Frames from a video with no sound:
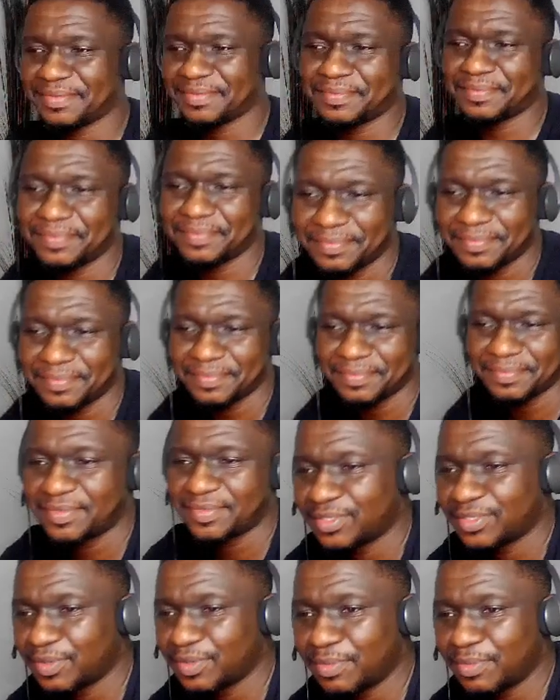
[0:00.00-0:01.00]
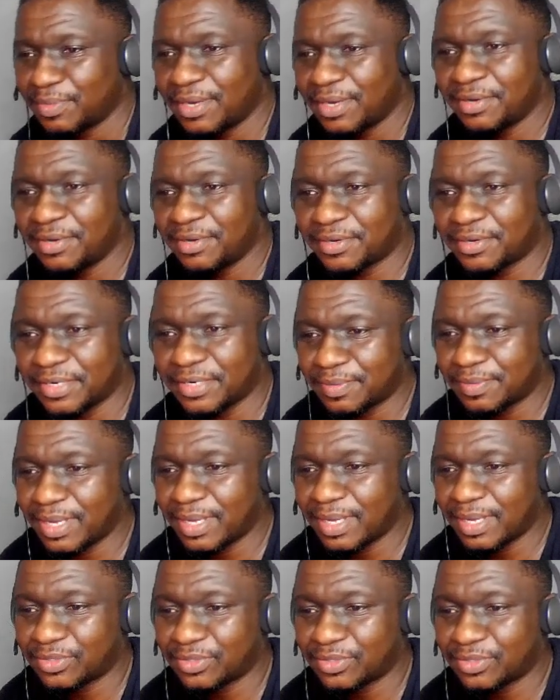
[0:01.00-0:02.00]
So Merry Christmas to us
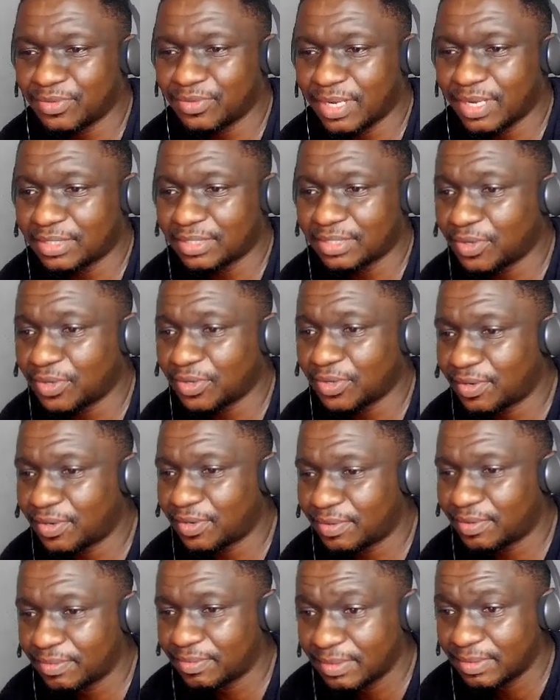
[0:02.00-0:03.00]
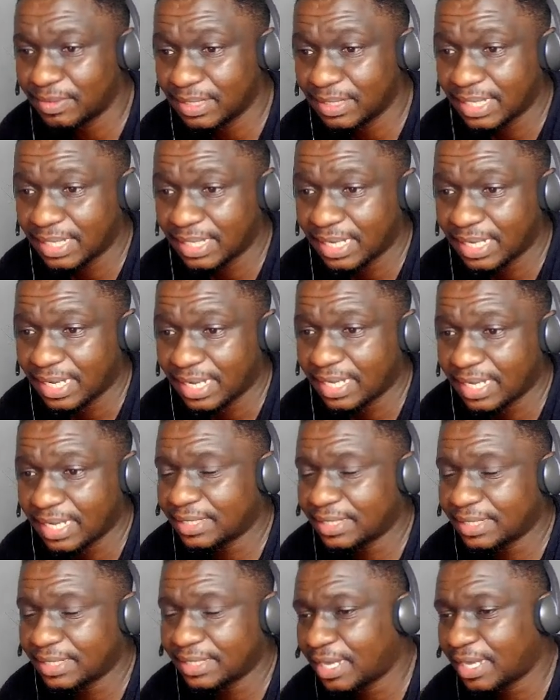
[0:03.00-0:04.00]
all, and a Happy
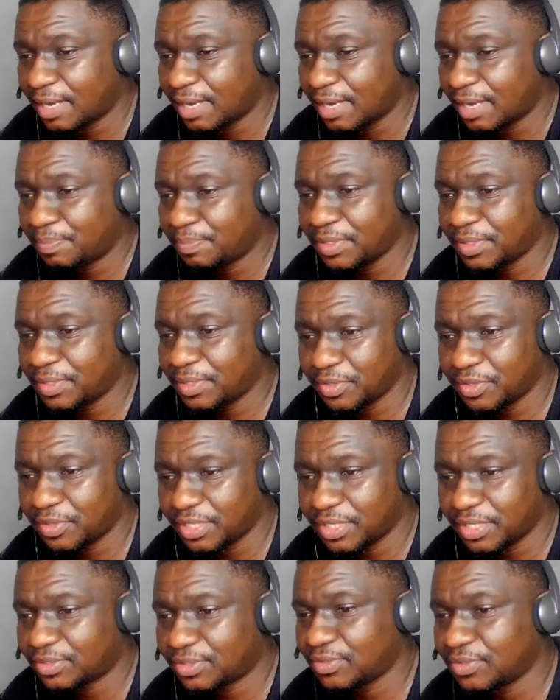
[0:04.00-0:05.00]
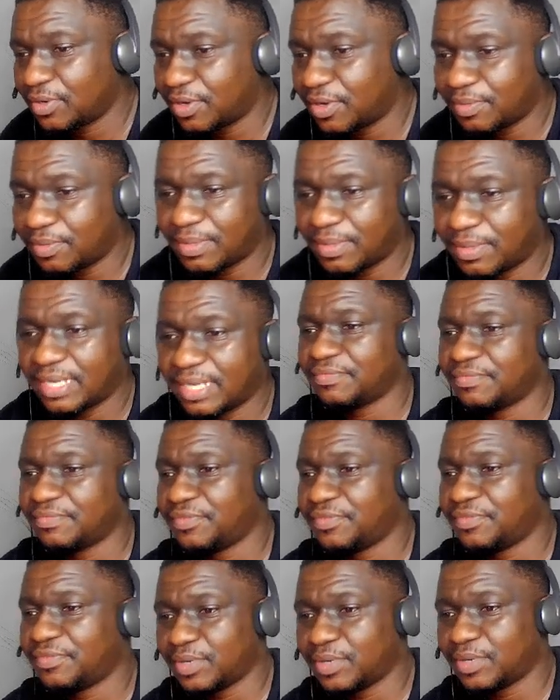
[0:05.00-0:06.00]
New Year to all my viewers,
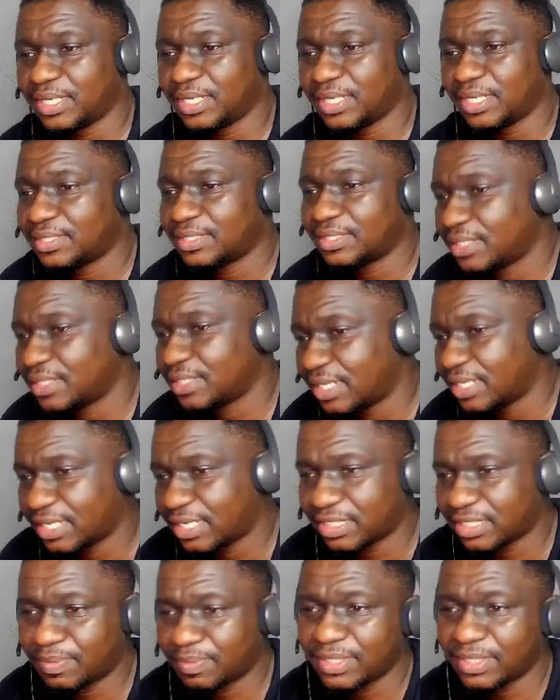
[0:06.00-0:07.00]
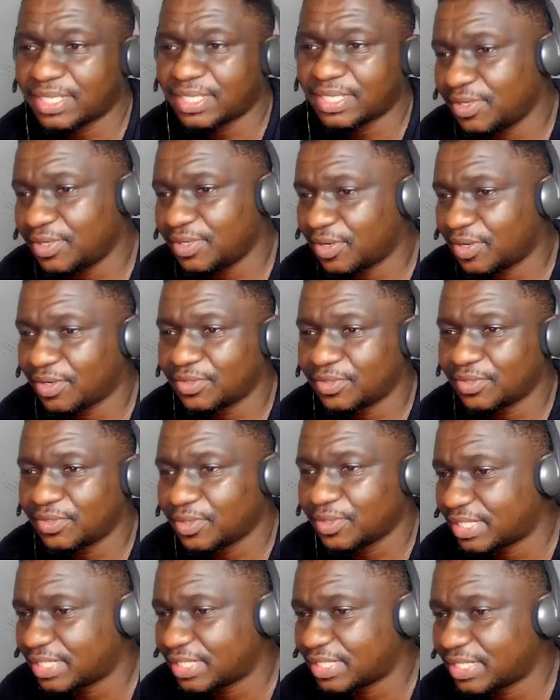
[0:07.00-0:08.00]
especially all those in
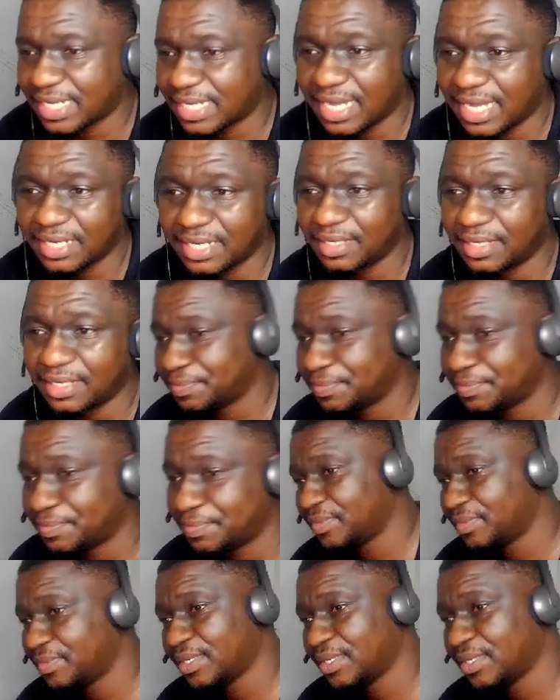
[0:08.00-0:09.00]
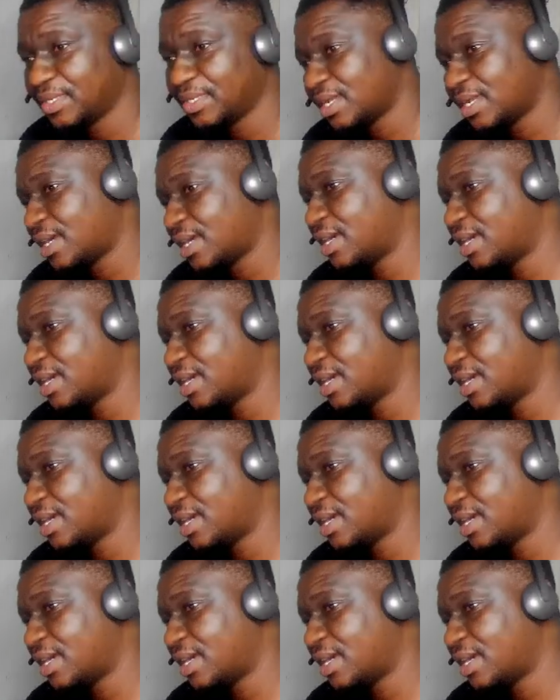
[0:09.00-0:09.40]
Ghana. I hope this